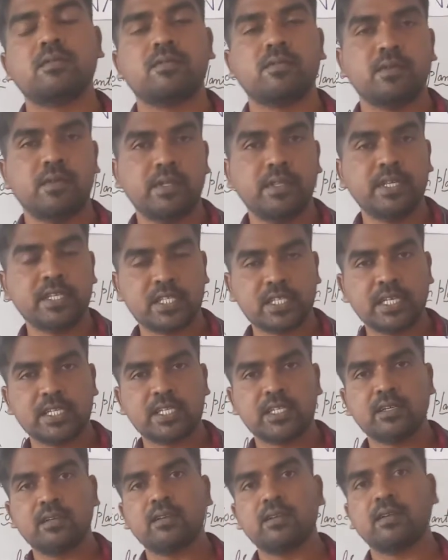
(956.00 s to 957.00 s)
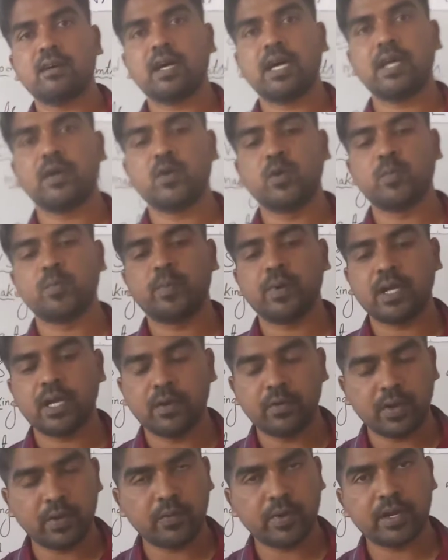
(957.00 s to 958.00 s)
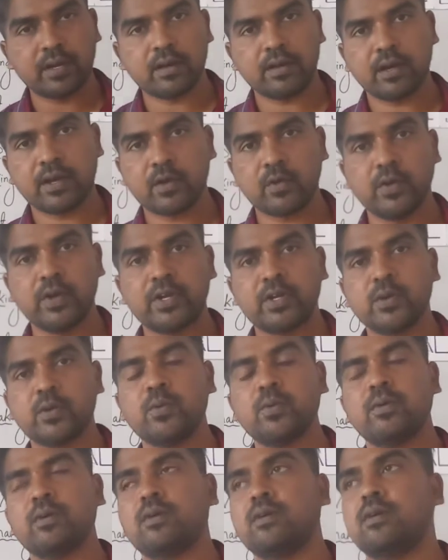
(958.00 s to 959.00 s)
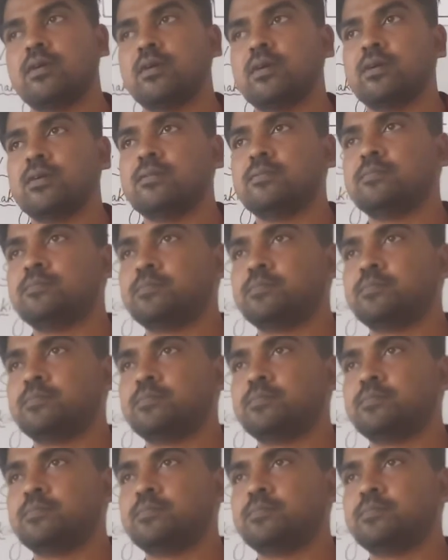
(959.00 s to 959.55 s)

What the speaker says: in this lesson. I hope everyone are going to